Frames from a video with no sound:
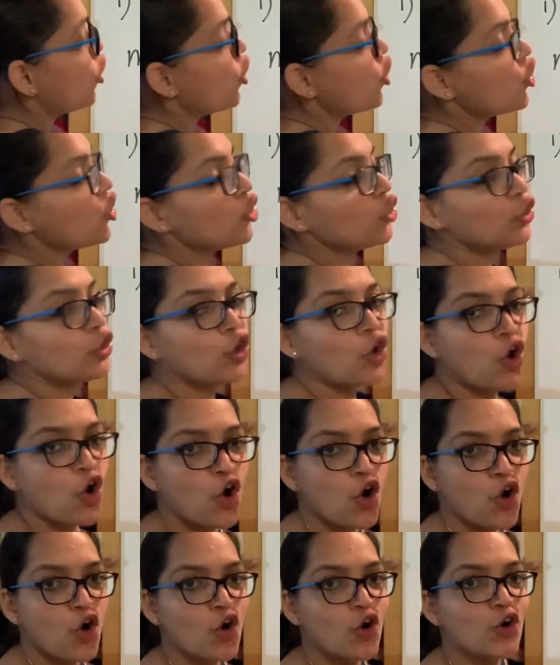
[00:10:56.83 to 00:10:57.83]

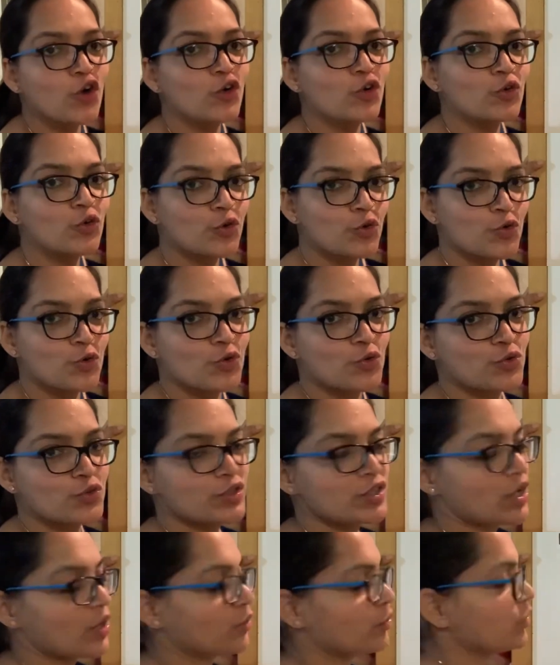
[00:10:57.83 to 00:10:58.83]
Long O
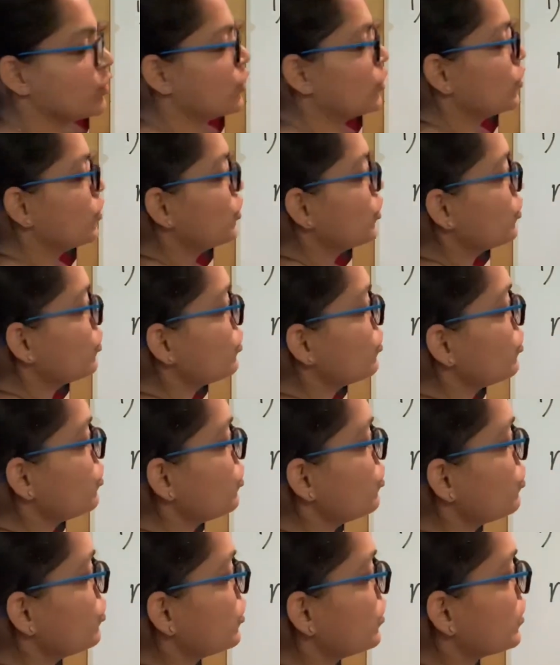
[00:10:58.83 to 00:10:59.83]
sound.
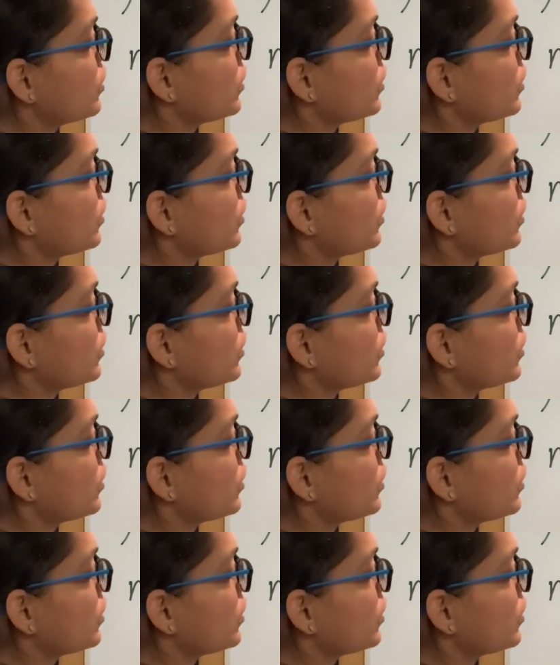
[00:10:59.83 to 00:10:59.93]
Tooth